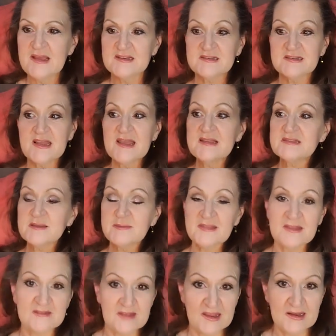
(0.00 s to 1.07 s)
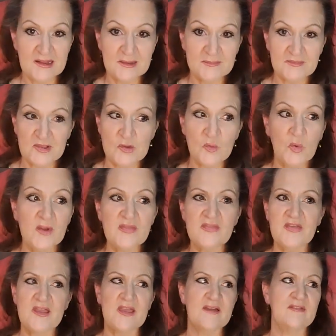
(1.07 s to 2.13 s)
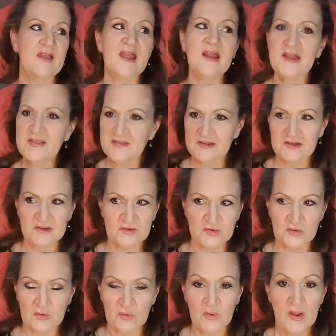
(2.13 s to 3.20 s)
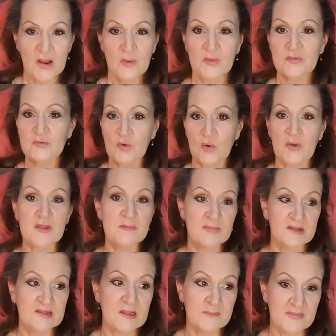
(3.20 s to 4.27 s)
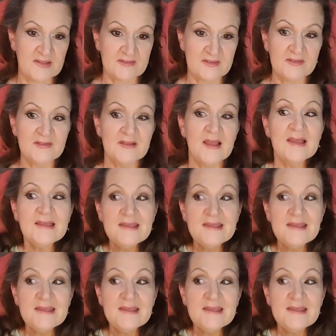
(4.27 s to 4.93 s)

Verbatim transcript: to take some of these idioms that you wouldn't think have anything to do with growing and building a business,